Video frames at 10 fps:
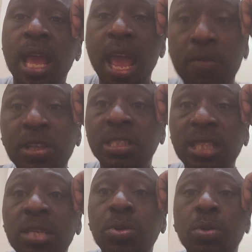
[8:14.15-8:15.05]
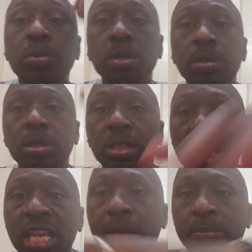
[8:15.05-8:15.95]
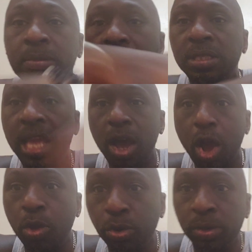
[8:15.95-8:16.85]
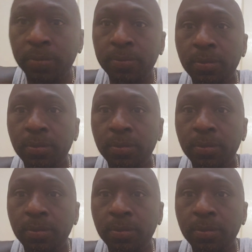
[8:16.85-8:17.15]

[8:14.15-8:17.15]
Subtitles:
every single team they own